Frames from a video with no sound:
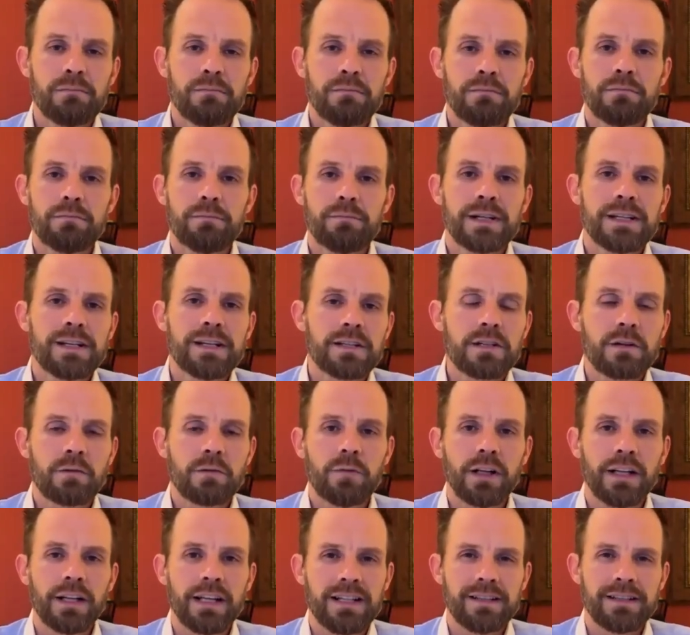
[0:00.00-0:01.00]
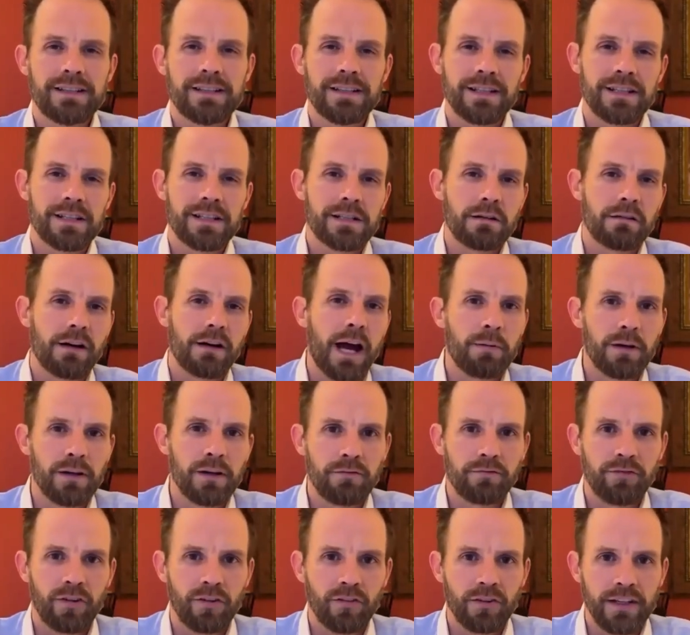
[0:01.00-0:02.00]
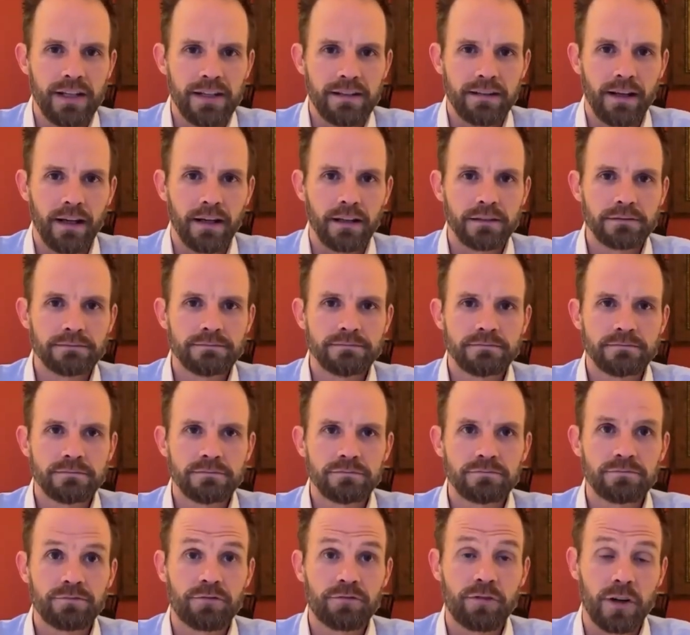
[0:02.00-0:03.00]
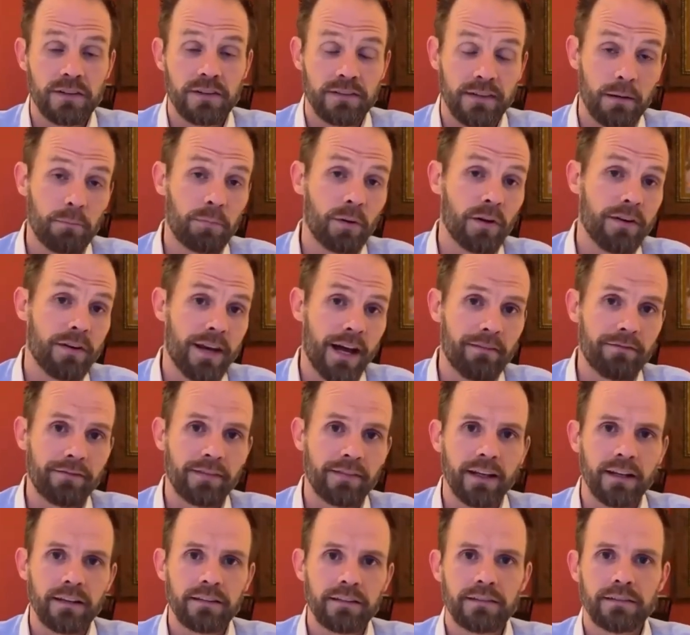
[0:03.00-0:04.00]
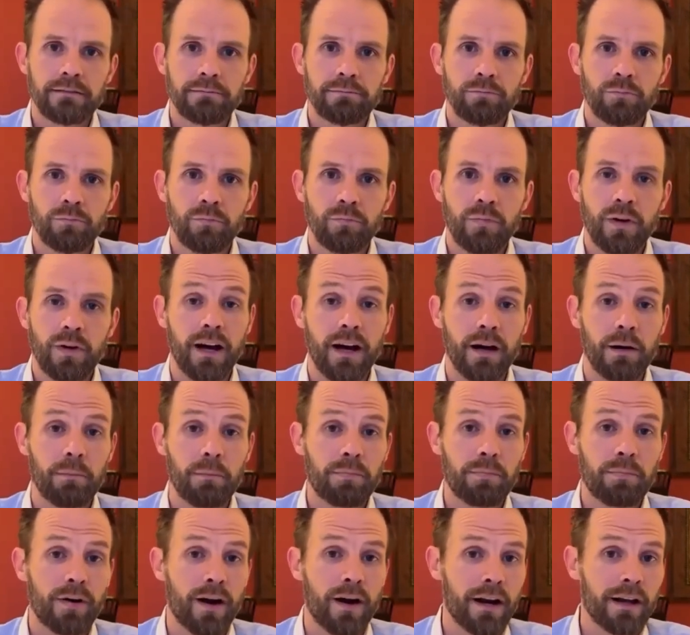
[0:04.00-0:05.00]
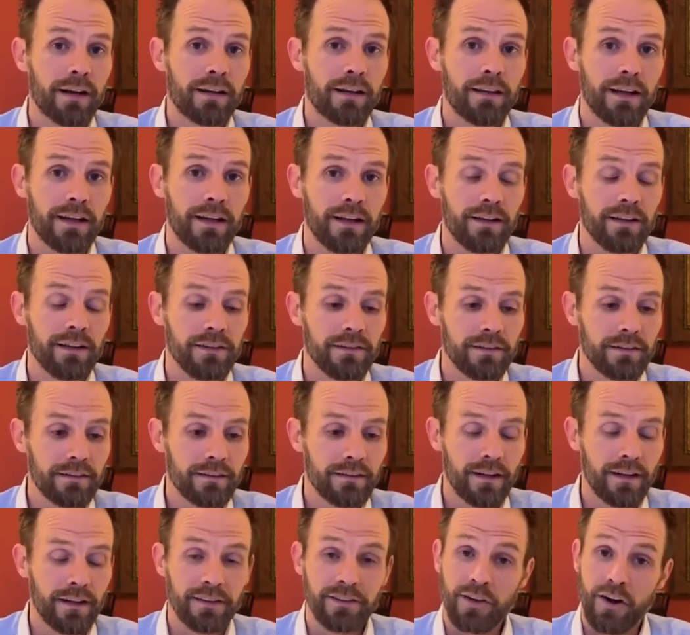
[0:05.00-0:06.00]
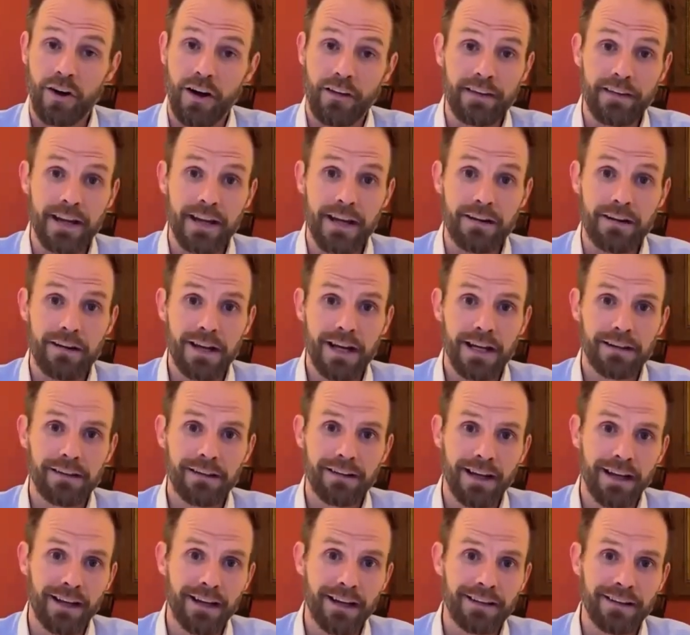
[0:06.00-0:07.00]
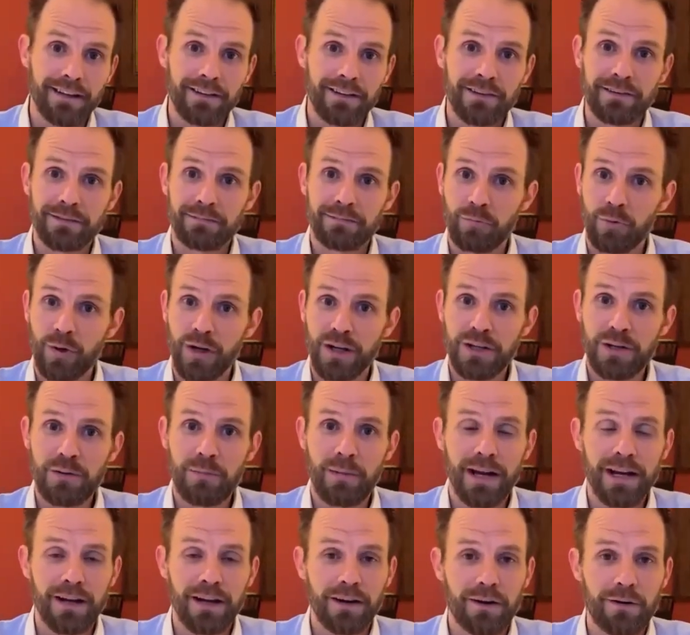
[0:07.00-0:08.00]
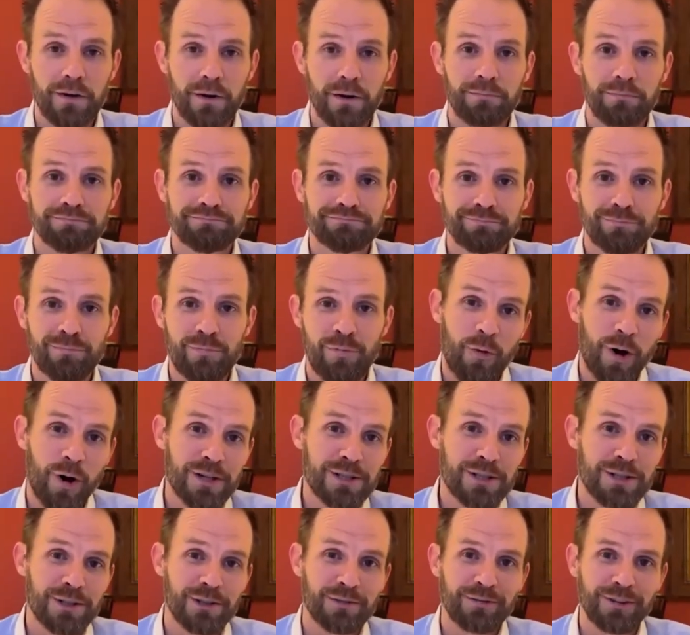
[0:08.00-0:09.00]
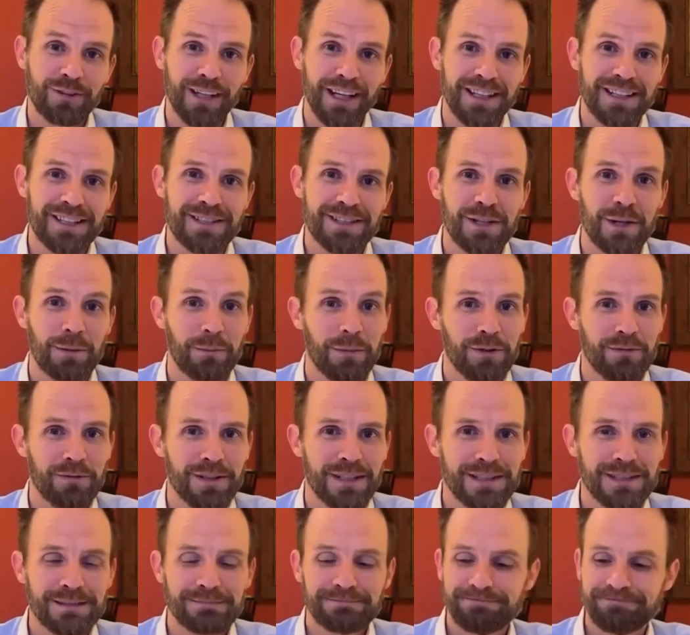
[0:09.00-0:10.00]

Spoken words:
but doesn't really describe it in full detail. For example, Netflix, a product that it's on the internet and it's where you might go to watch your flicks, your movies.